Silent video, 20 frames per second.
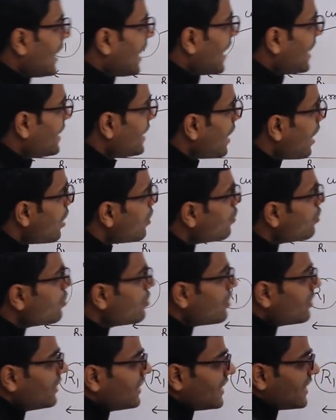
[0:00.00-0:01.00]
and
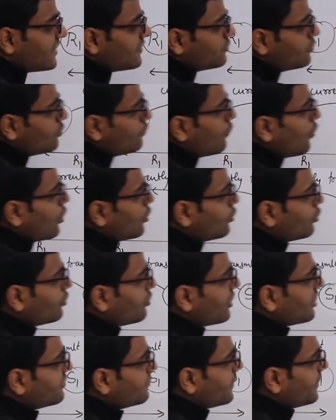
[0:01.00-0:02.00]
now S2 want to
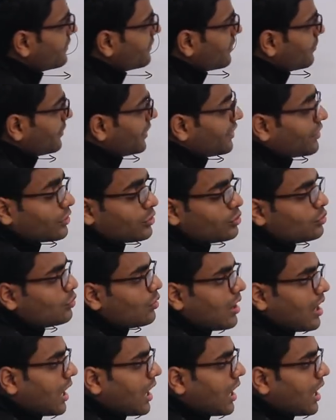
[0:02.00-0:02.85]
transmit some data to